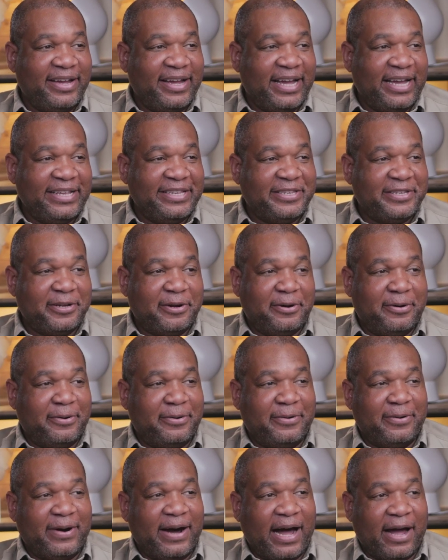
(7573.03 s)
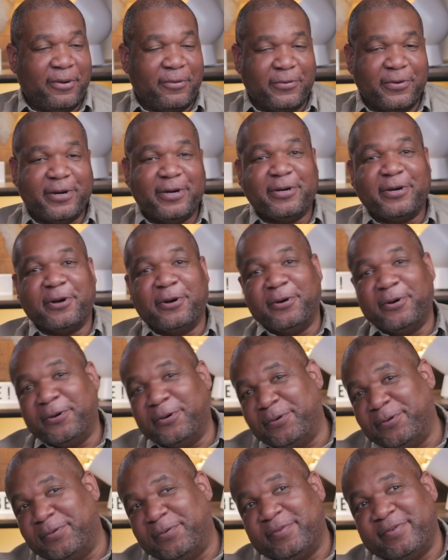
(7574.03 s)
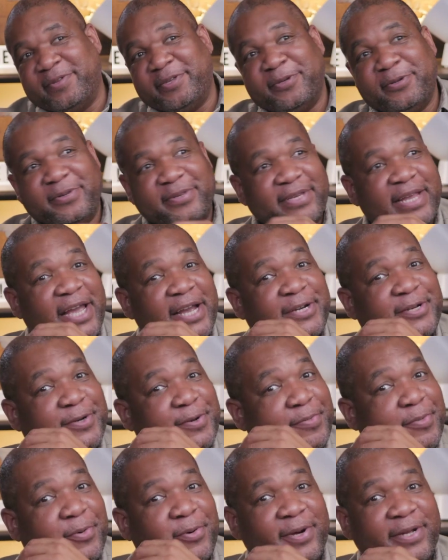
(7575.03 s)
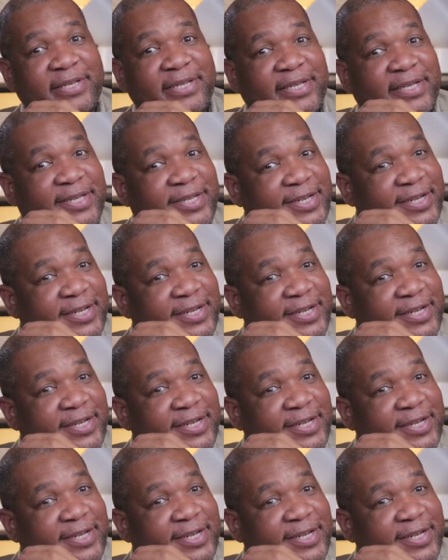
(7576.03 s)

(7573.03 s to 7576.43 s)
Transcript: And so I will go use extra points